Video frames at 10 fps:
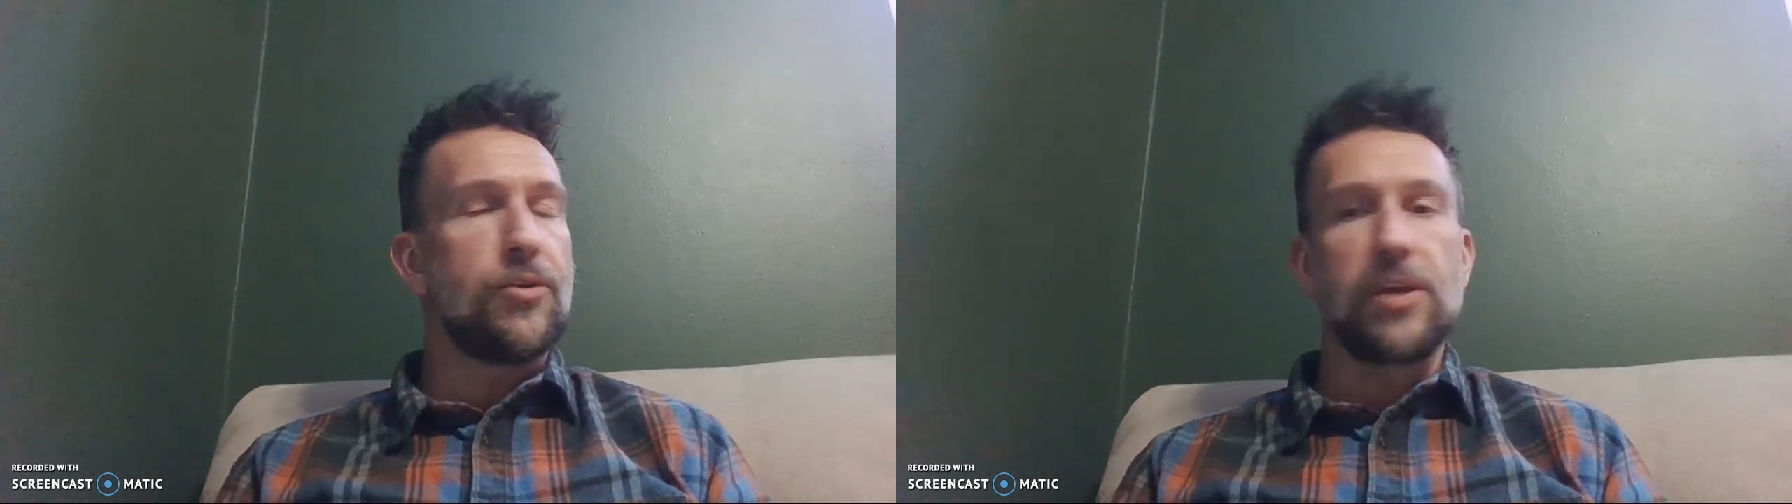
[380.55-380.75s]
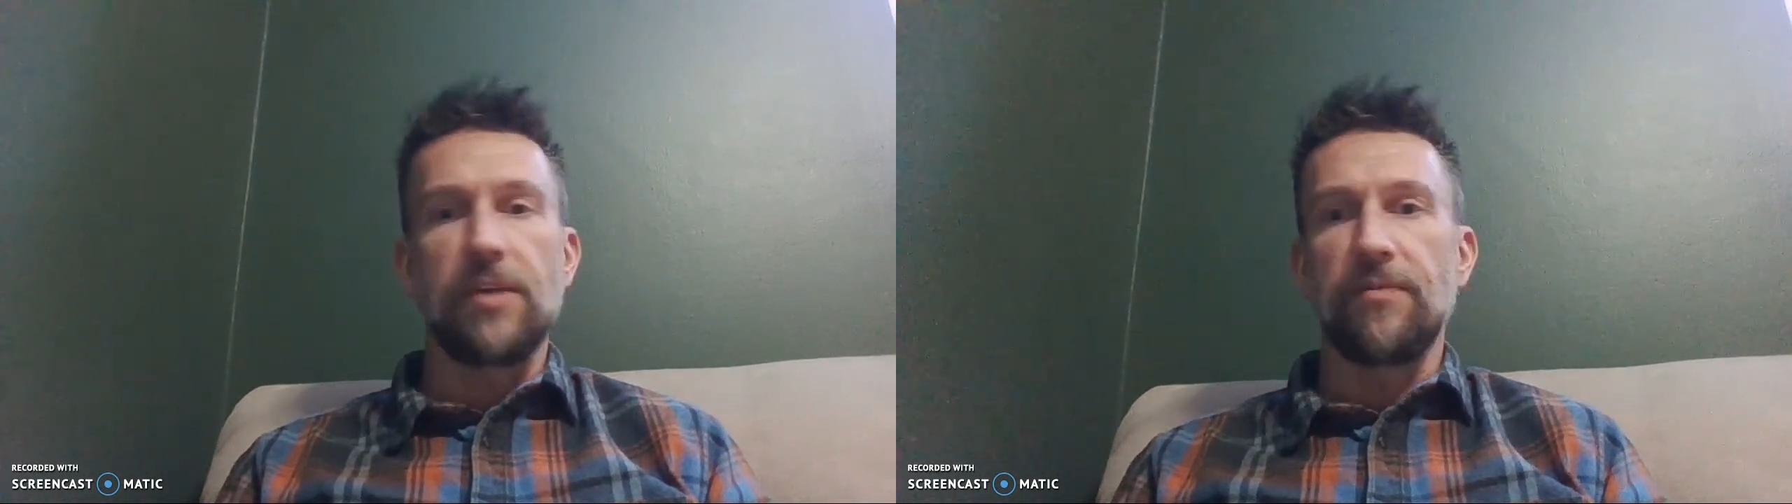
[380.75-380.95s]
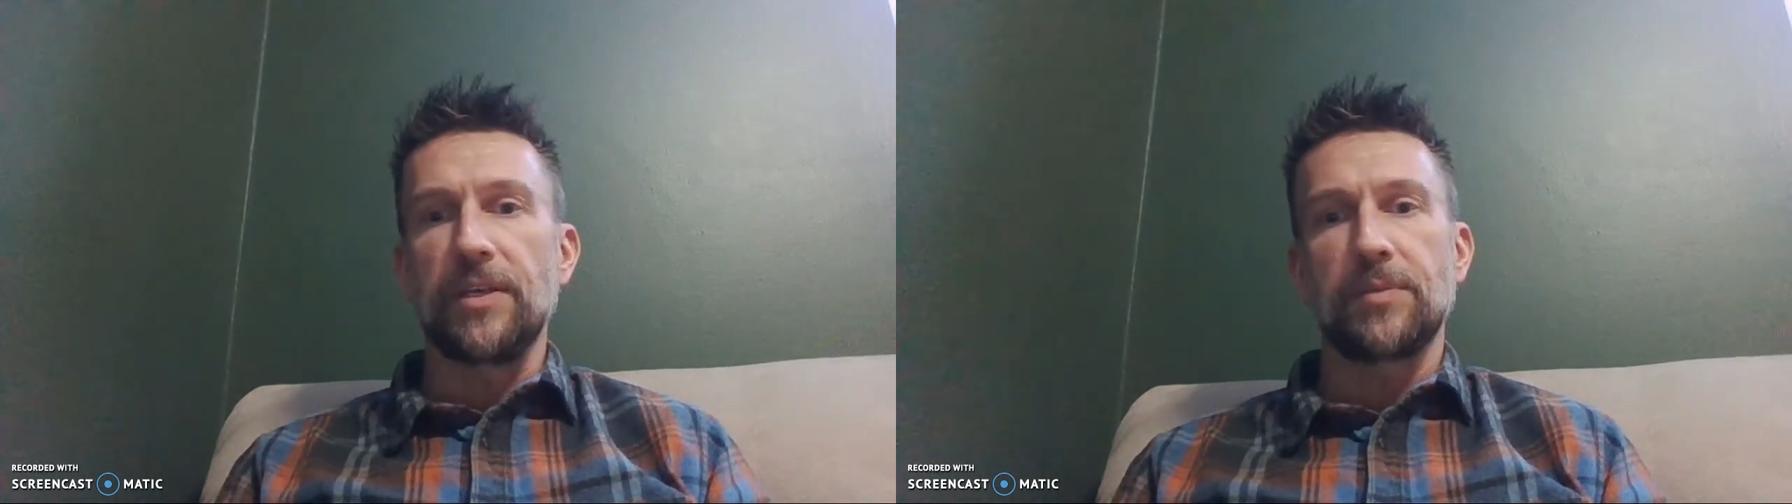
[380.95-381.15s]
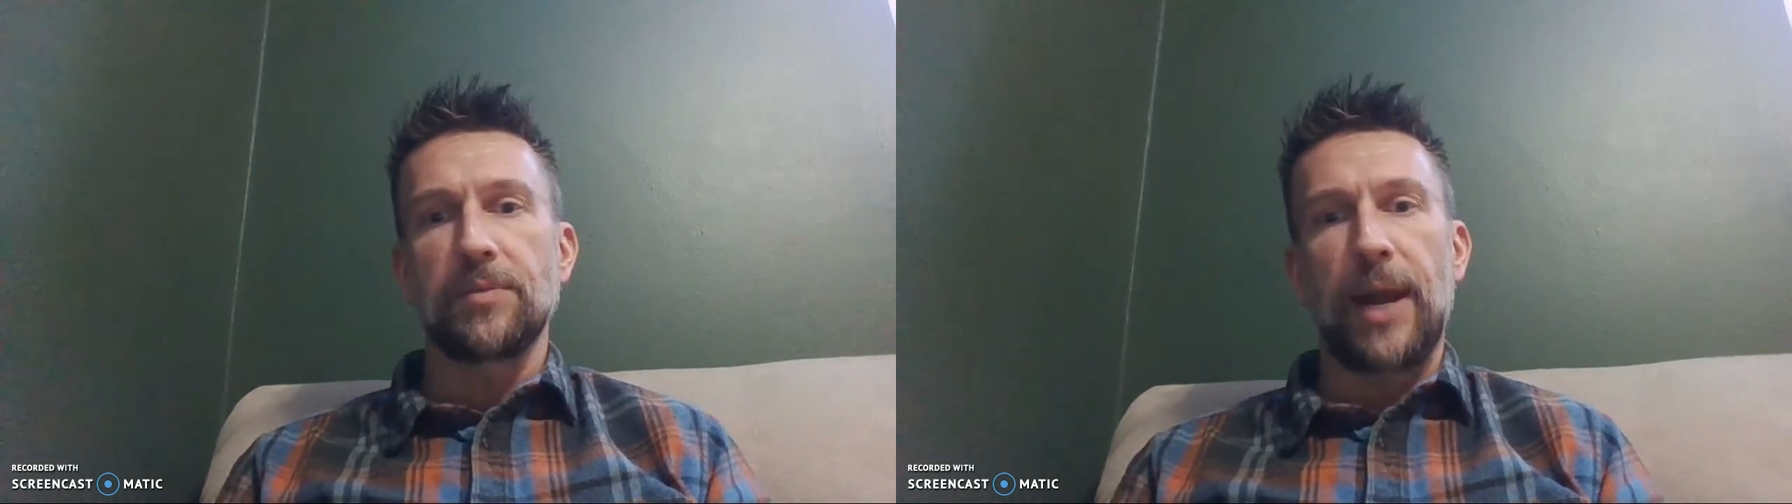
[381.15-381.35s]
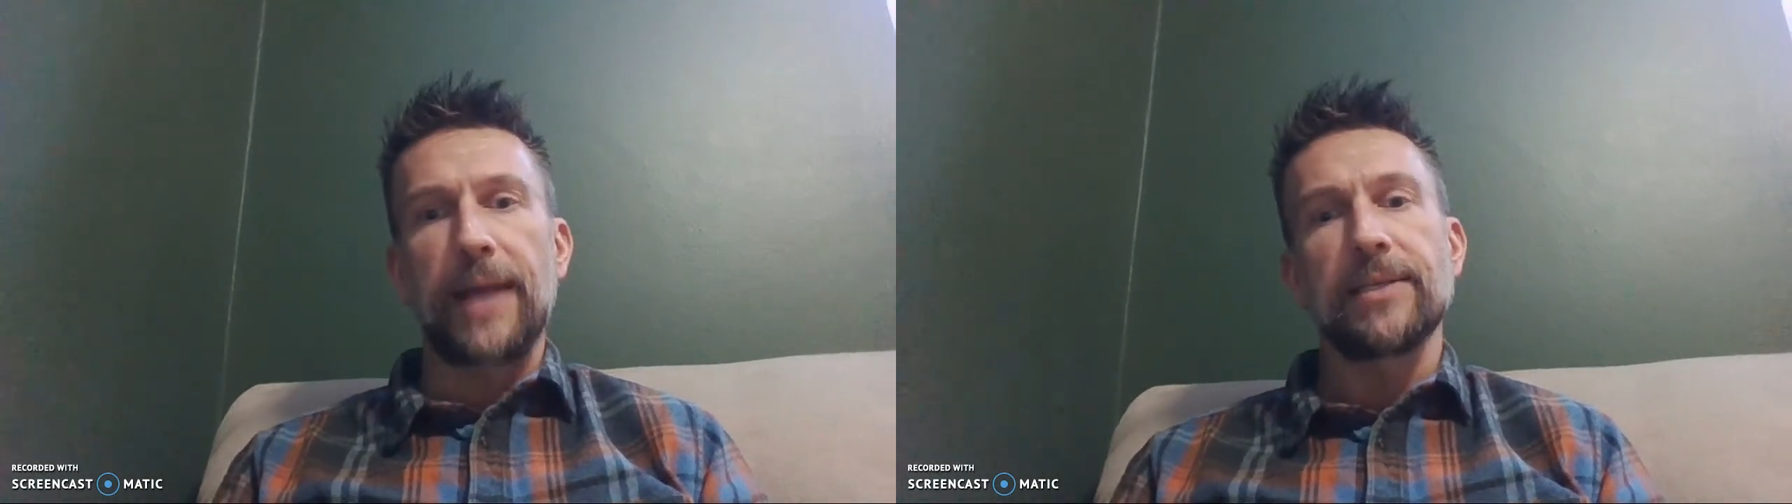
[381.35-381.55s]
give this
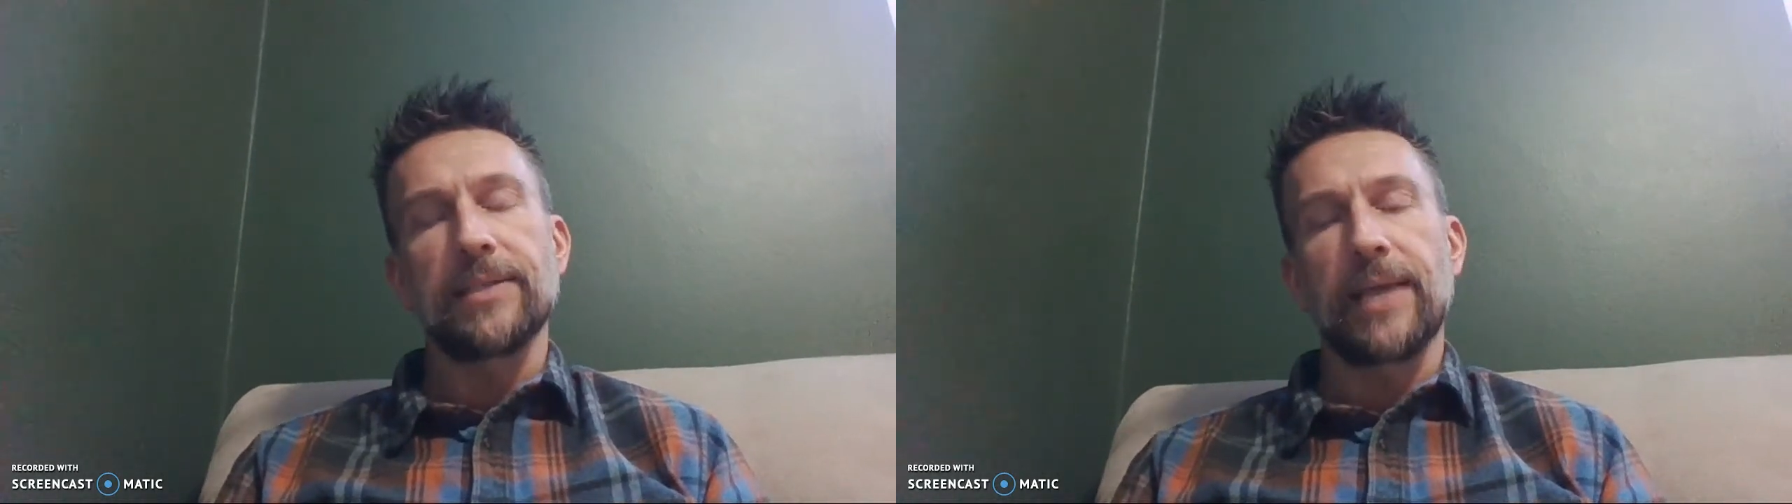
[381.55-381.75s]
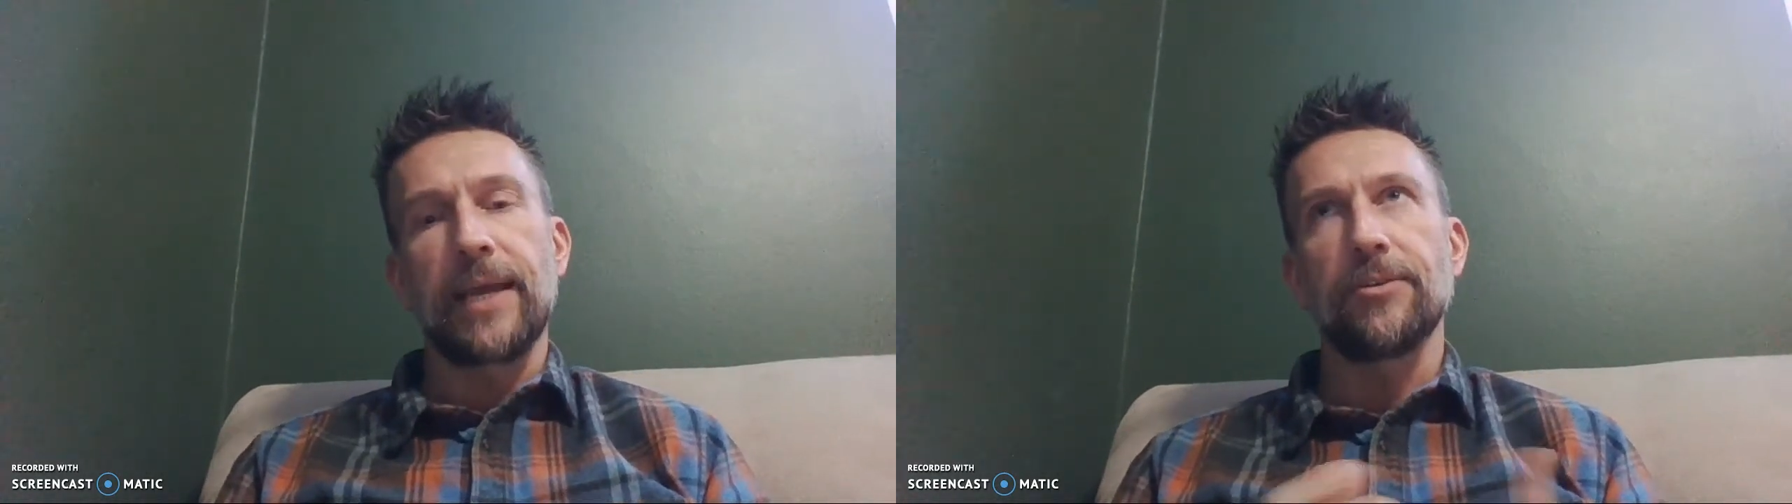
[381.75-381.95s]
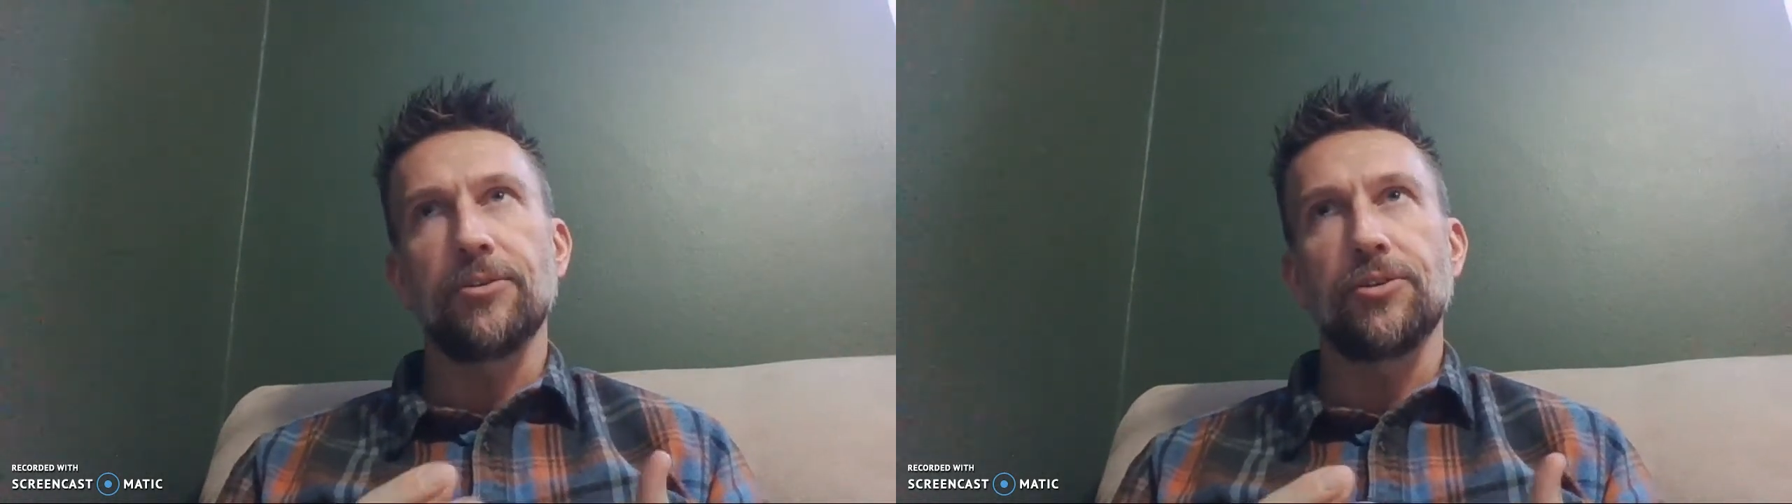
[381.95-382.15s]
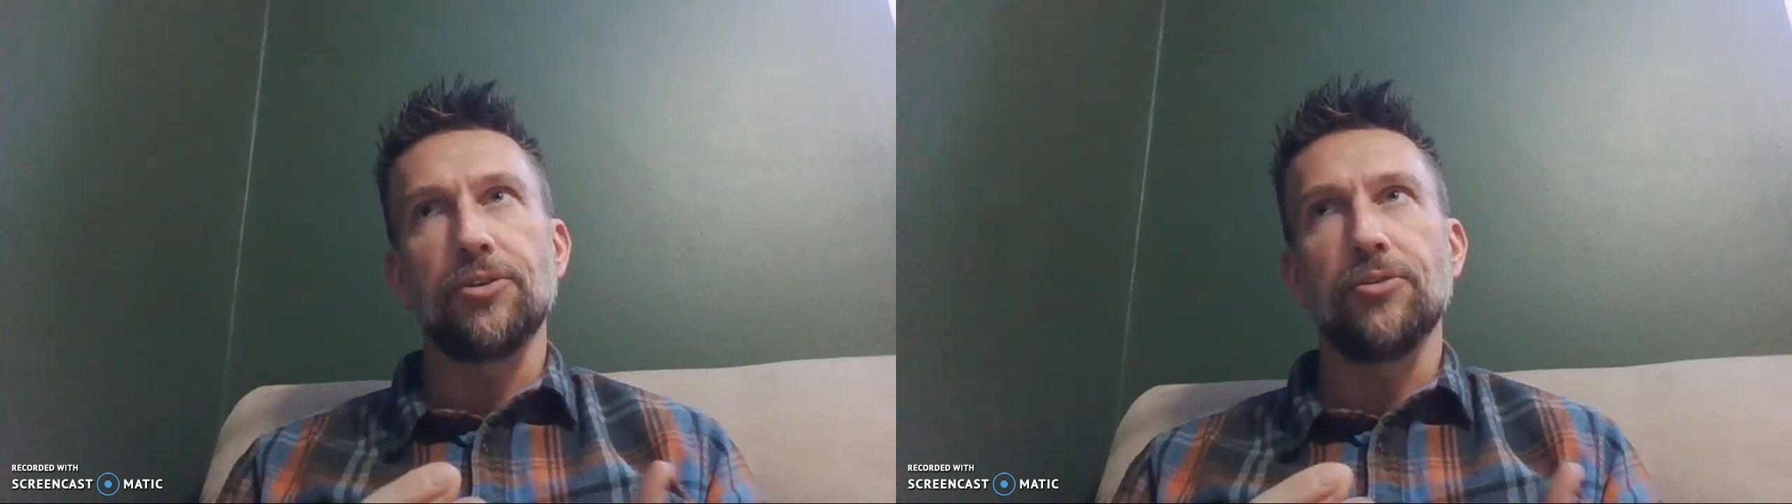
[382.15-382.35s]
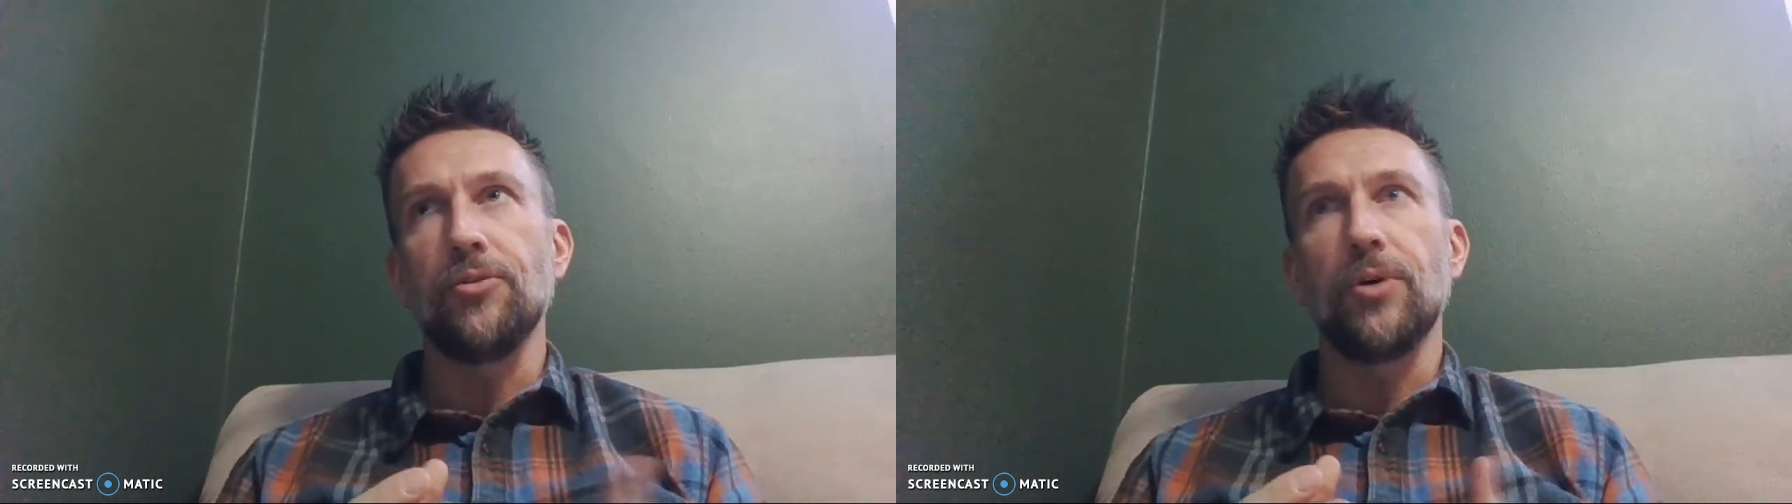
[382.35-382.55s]
practice answer
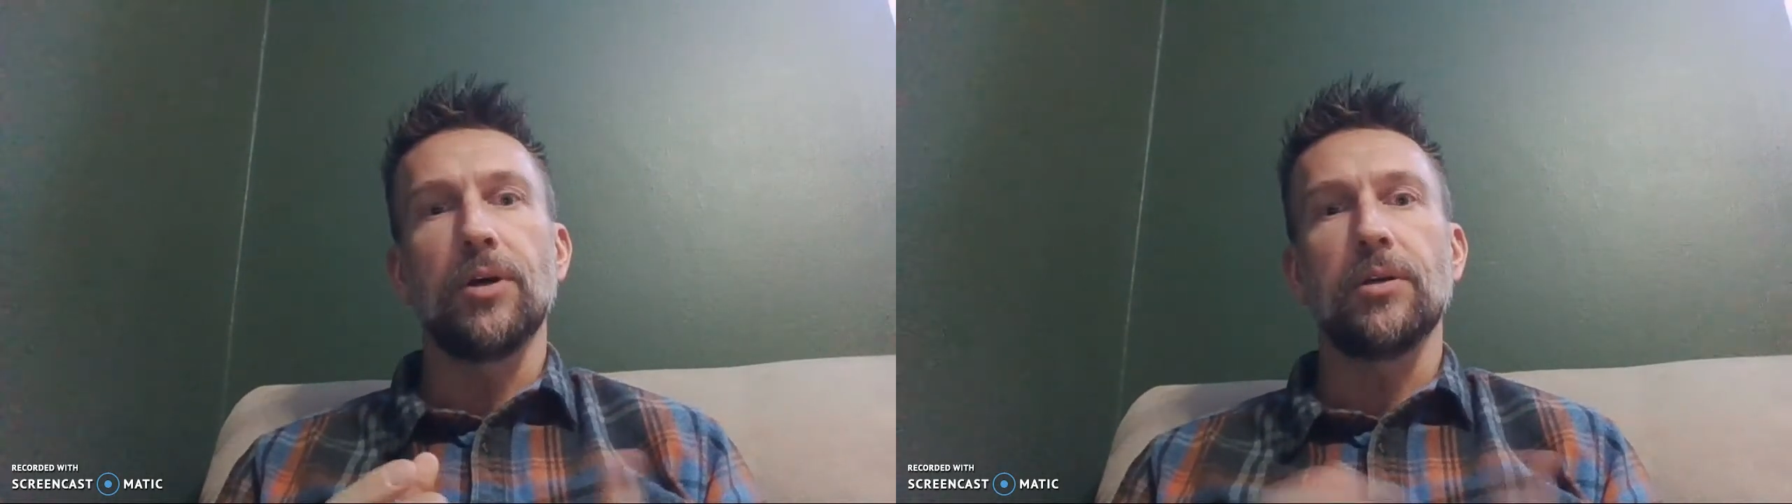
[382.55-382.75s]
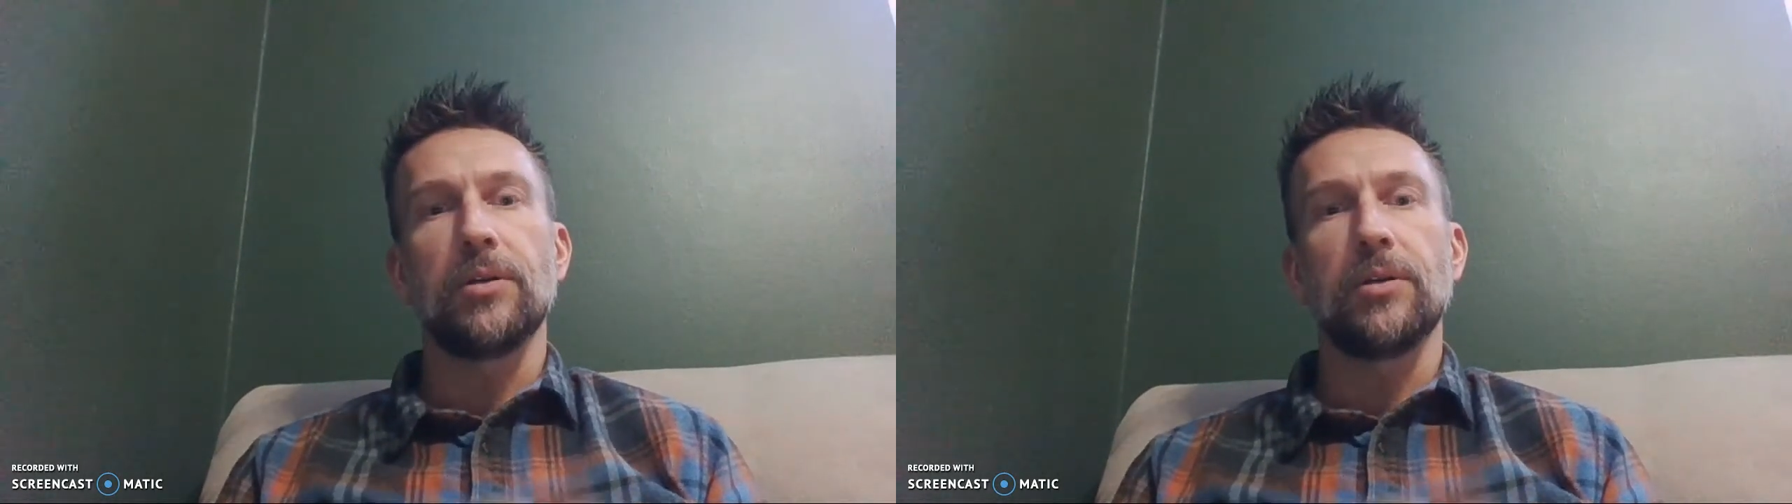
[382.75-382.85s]
to a